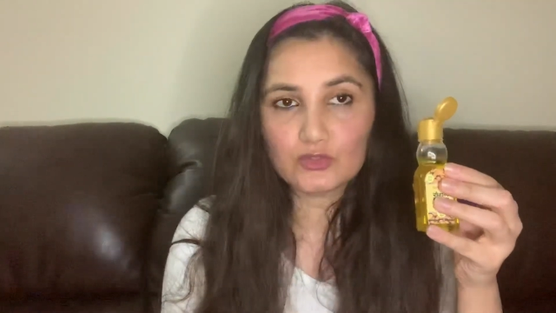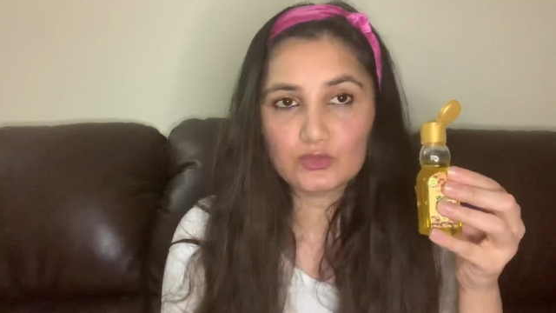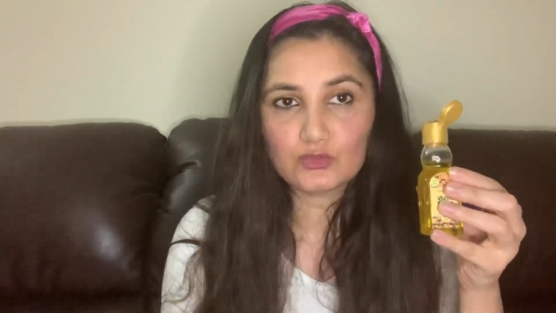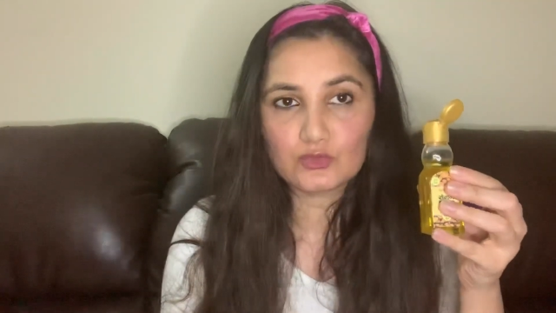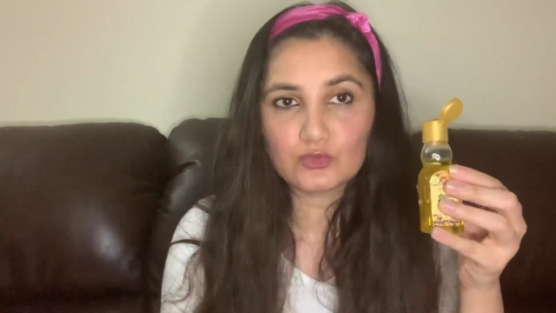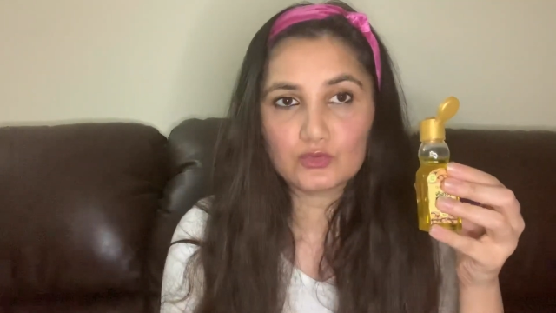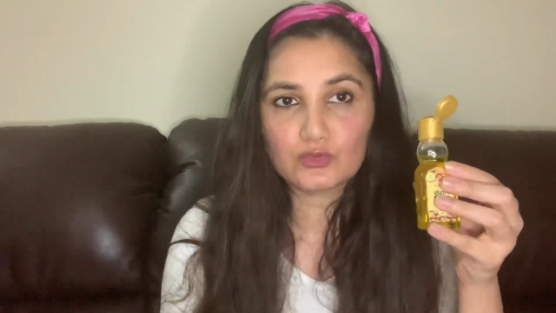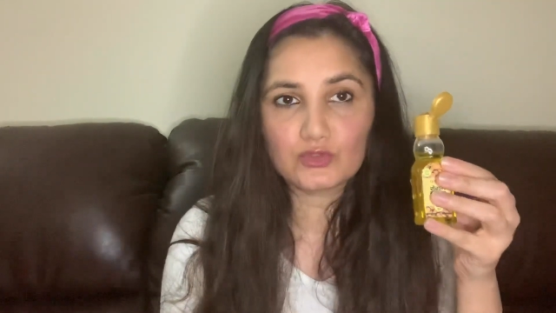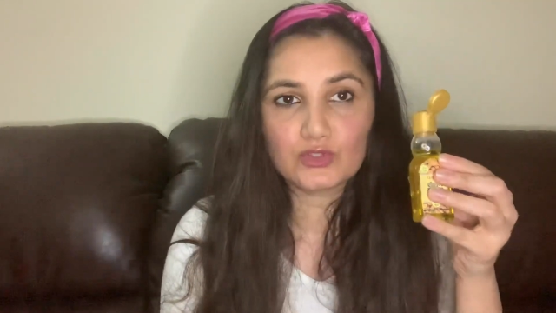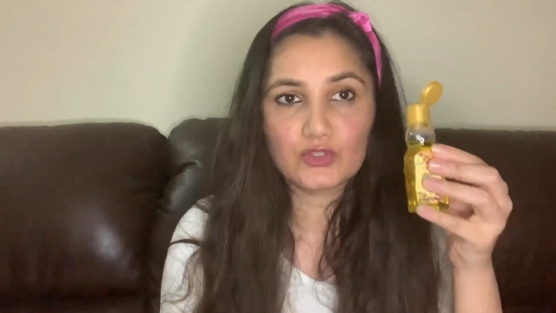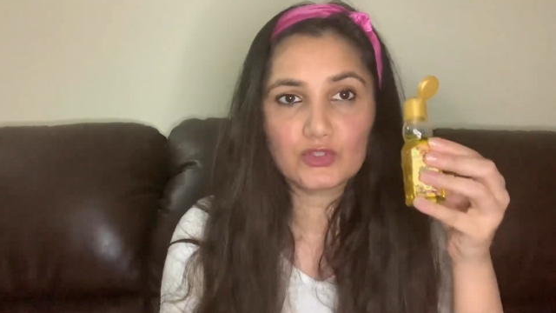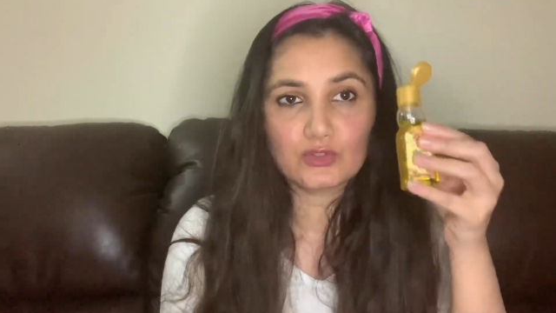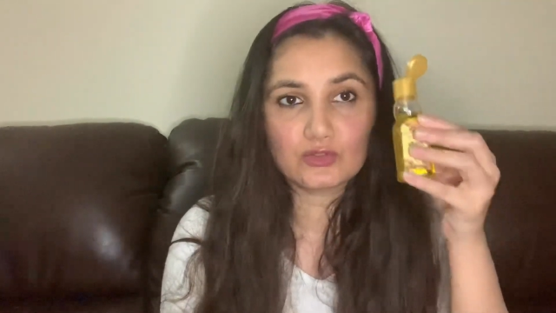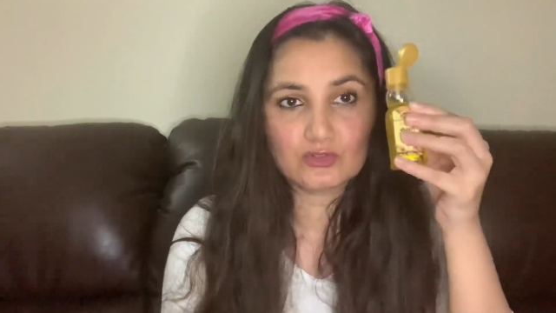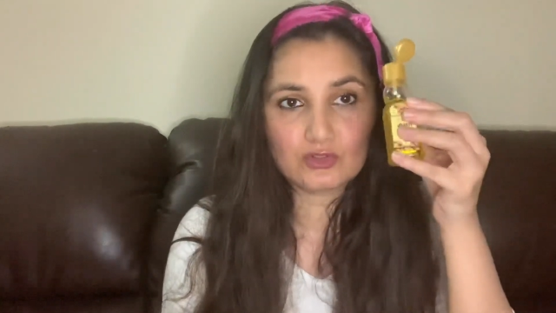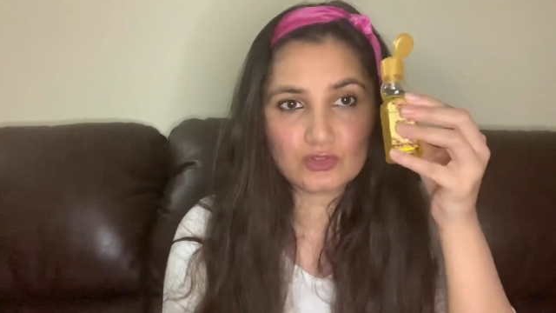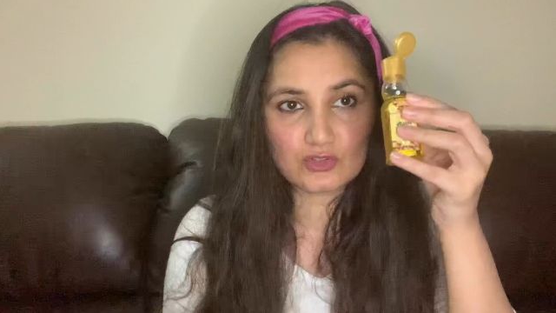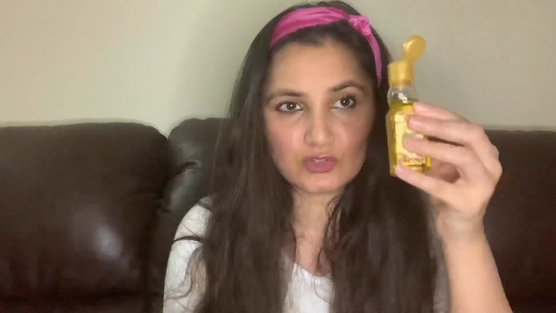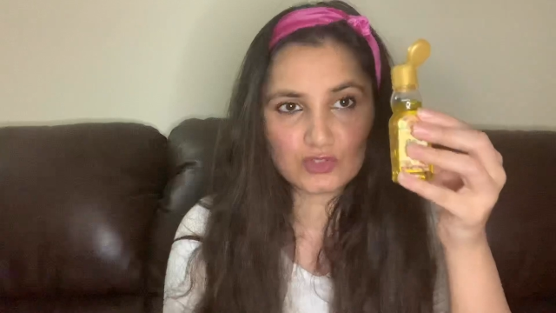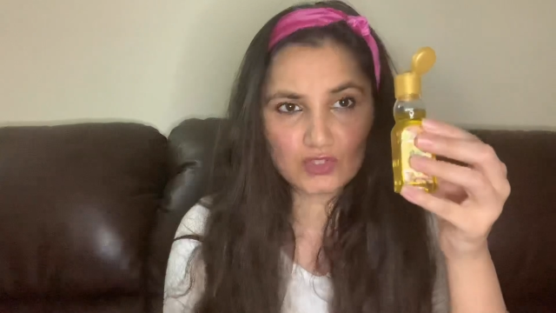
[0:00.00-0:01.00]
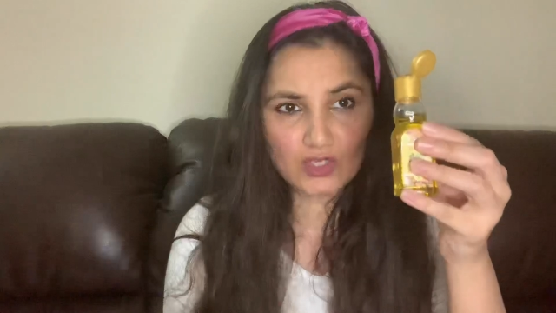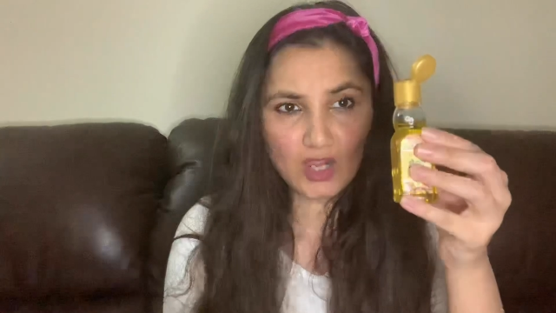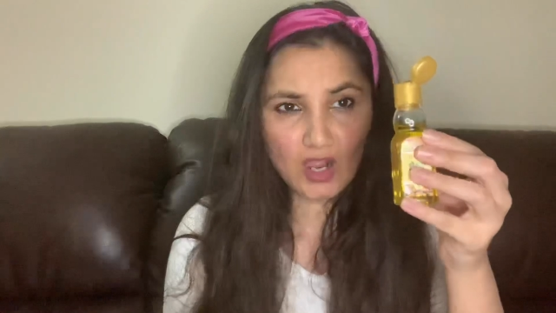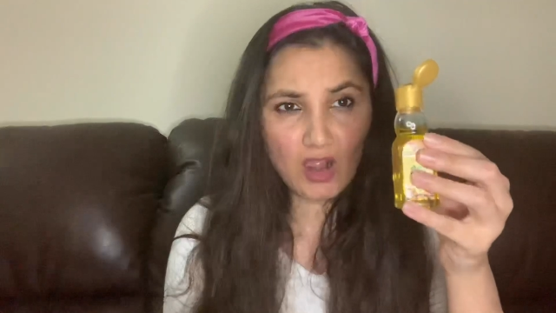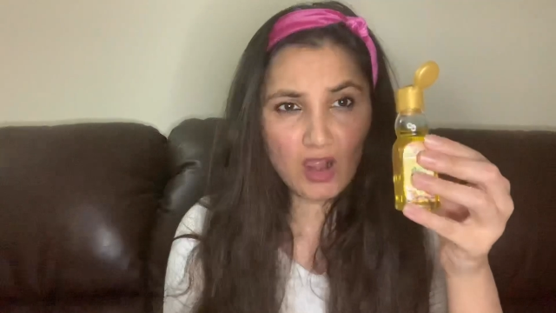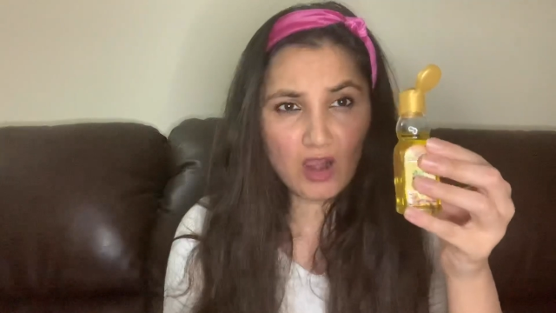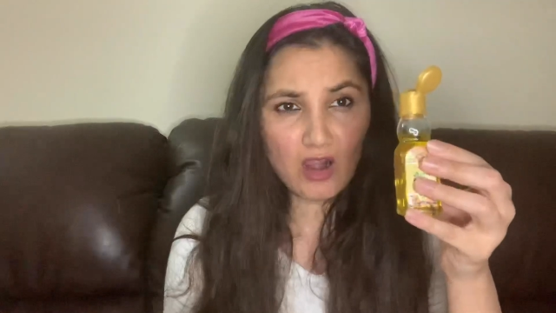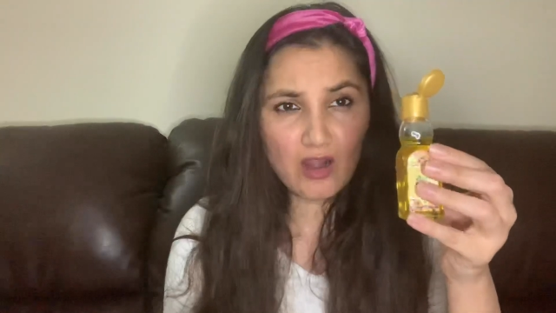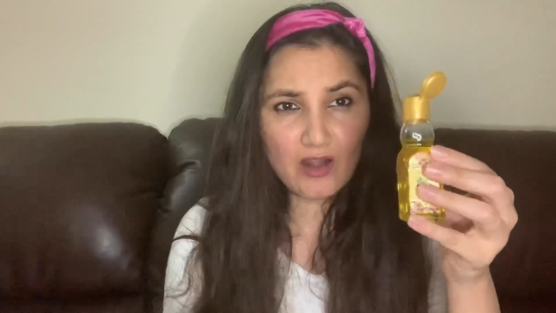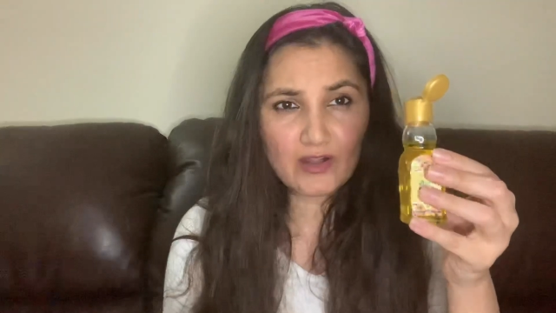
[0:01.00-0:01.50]
to reduce your
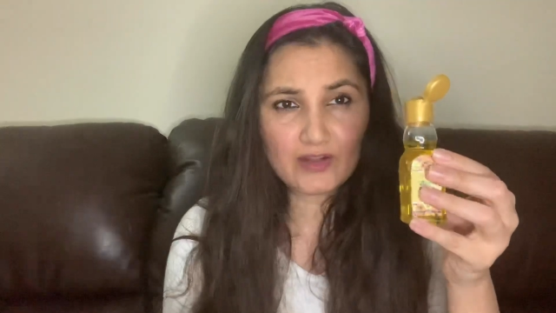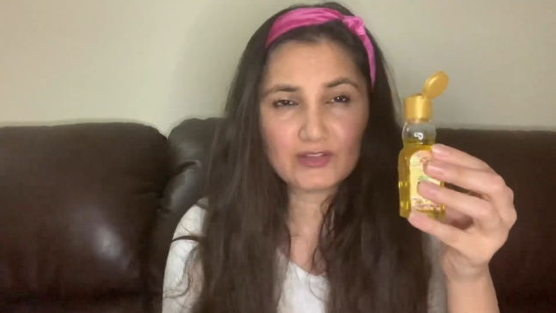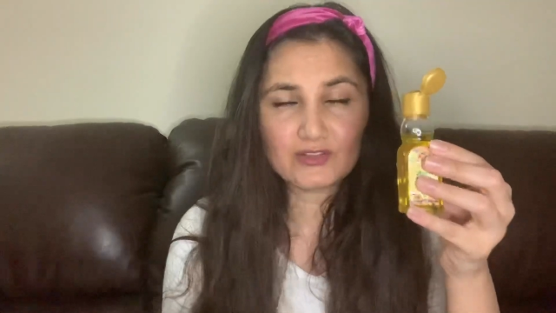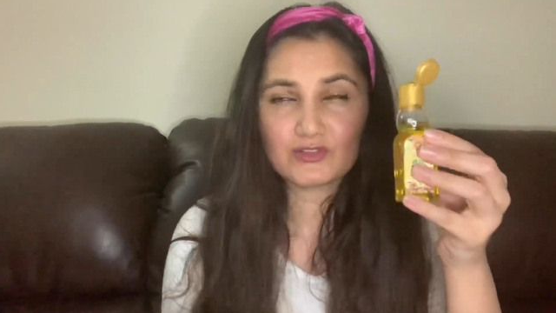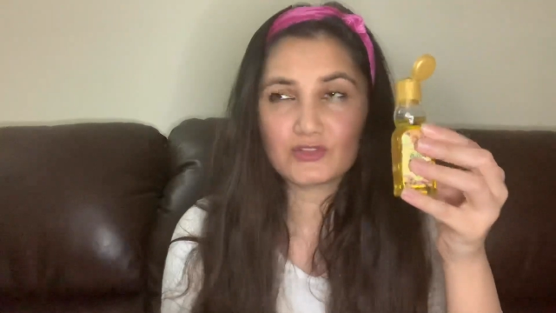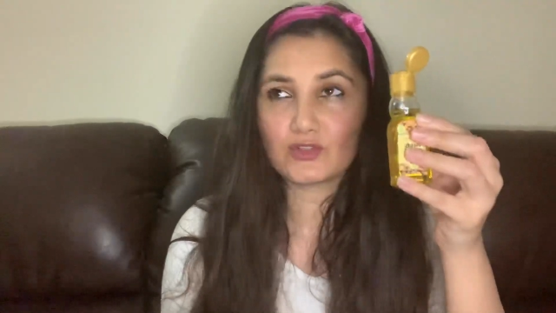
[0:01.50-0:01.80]
scars,